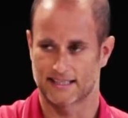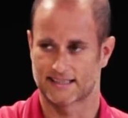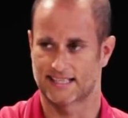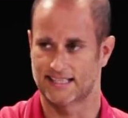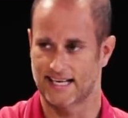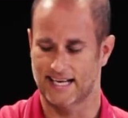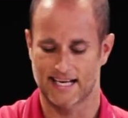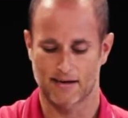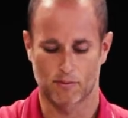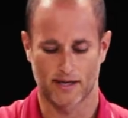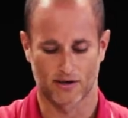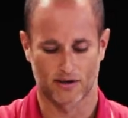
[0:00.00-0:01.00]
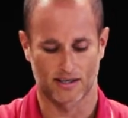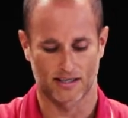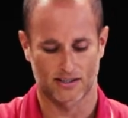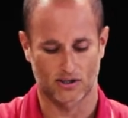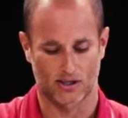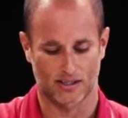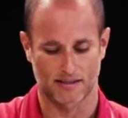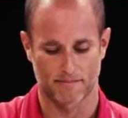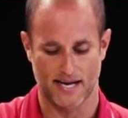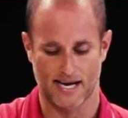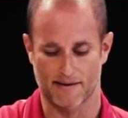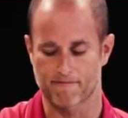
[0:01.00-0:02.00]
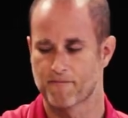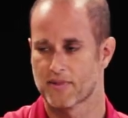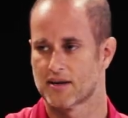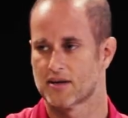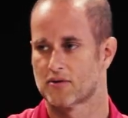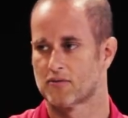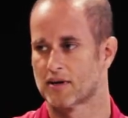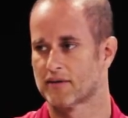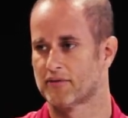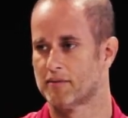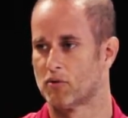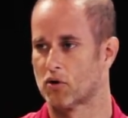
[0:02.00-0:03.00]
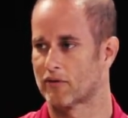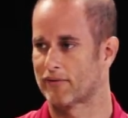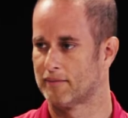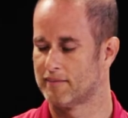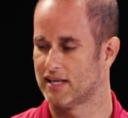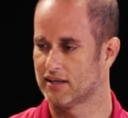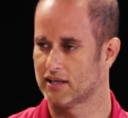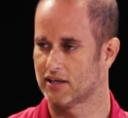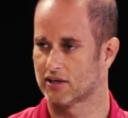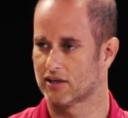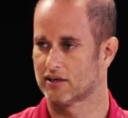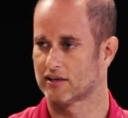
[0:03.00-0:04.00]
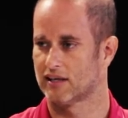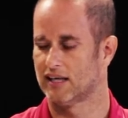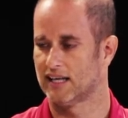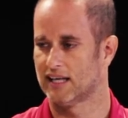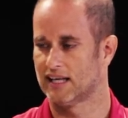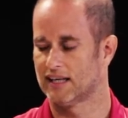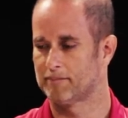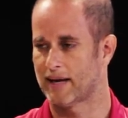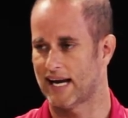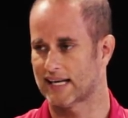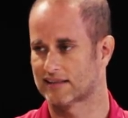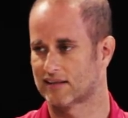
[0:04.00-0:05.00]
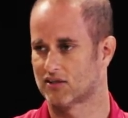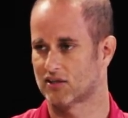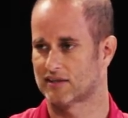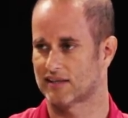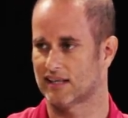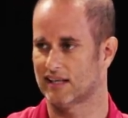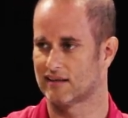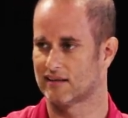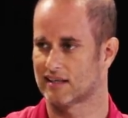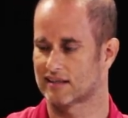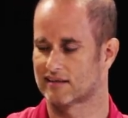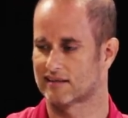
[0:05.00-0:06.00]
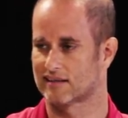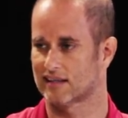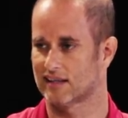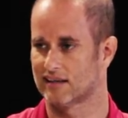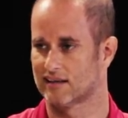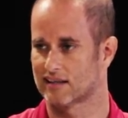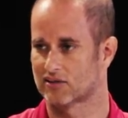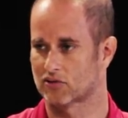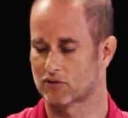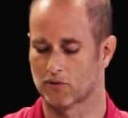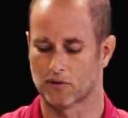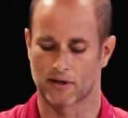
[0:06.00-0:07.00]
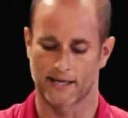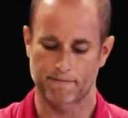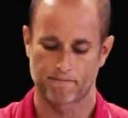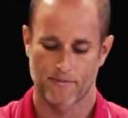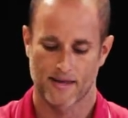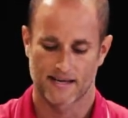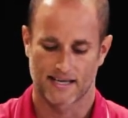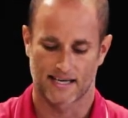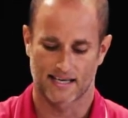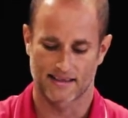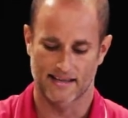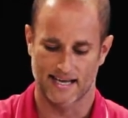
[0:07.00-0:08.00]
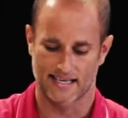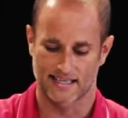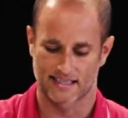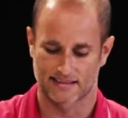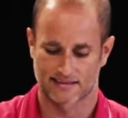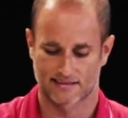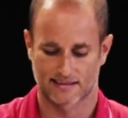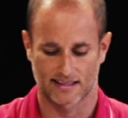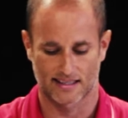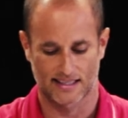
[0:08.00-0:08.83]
Today, we are going to talk about one of the more familiar passages in this story, and that is